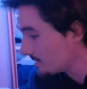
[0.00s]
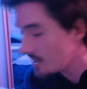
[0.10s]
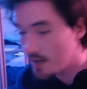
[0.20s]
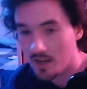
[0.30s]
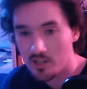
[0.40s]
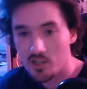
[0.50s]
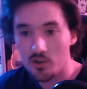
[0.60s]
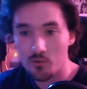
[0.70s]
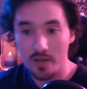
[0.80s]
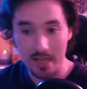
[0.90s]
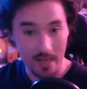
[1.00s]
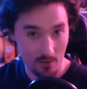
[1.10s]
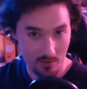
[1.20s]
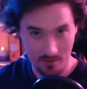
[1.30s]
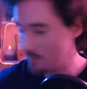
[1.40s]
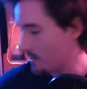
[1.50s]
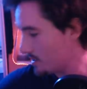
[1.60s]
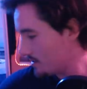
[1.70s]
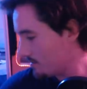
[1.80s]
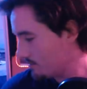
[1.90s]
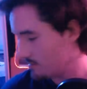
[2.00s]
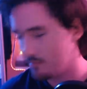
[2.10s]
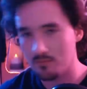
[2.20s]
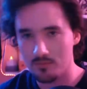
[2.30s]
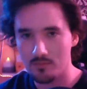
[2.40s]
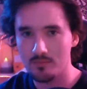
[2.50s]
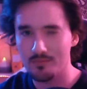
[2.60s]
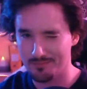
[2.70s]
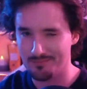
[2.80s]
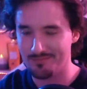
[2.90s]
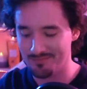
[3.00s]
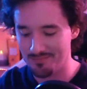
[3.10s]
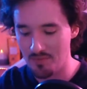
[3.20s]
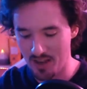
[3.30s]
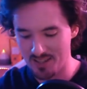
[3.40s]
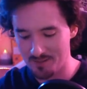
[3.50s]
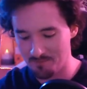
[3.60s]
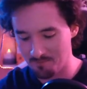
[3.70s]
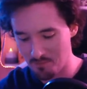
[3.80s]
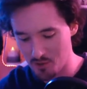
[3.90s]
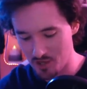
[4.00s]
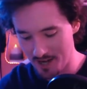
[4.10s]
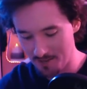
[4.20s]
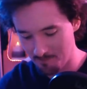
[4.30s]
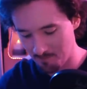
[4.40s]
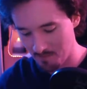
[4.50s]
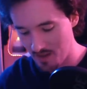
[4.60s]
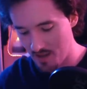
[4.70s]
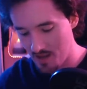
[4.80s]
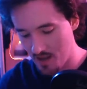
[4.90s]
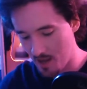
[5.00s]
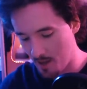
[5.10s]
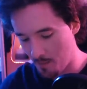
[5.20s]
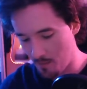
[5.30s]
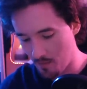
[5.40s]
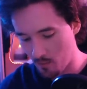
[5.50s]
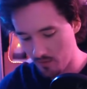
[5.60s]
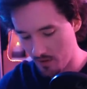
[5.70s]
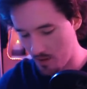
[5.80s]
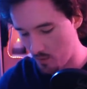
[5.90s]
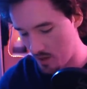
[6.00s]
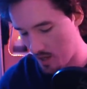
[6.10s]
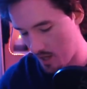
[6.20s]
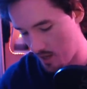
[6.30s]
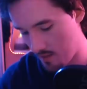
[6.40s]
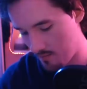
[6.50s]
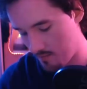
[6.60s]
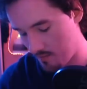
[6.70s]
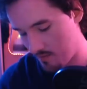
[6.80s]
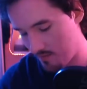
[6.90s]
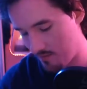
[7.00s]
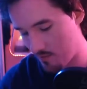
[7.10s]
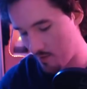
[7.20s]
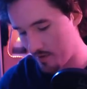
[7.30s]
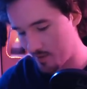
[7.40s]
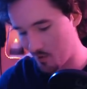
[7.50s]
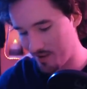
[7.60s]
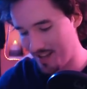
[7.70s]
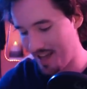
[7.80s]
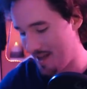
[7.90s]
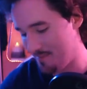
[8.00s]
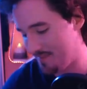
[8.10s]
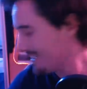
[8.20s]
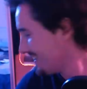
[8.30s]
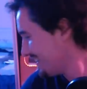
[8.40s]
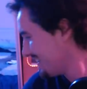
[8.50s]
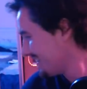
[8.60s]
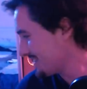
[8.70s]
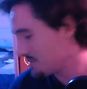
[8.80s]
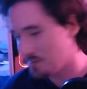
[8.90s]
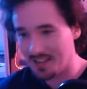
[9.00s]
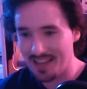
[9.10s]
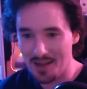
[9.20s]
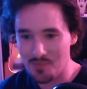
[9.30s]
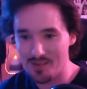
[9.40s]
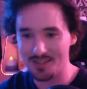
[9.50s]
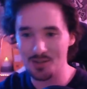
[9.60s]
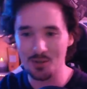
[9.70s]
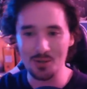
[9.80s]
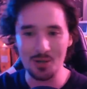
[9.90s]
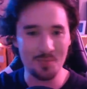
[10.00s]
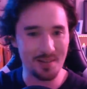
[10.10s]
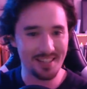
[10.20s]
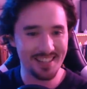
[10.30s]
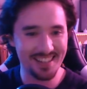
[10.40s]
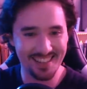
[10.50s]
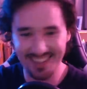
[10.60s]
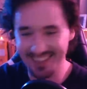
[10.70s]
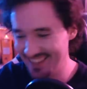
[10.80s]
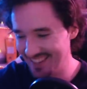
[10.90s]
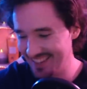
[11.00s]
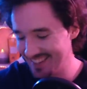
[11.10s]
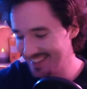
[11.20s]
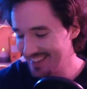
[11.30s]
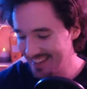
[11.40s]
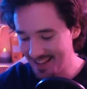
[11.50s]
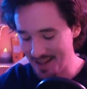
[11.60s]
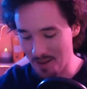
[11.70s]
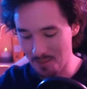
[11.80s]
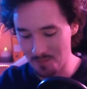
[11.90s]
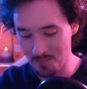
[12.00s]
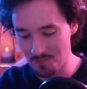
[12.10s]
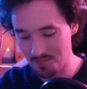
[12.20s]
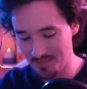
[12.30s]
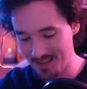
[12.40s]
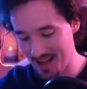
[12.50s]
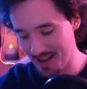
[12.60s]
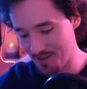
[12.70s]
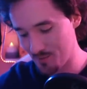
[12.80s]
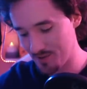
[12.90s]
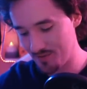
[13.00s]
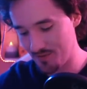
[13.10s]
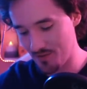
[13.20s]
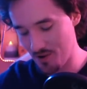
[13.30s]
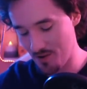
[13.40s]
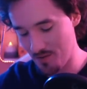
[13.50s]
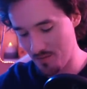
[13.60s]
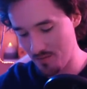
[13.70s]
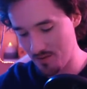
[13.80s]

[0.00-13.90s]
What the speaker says: I shan't read it out, but thanks. Appreciate it. We've got another one here. This one came with a $2 bill. And it was from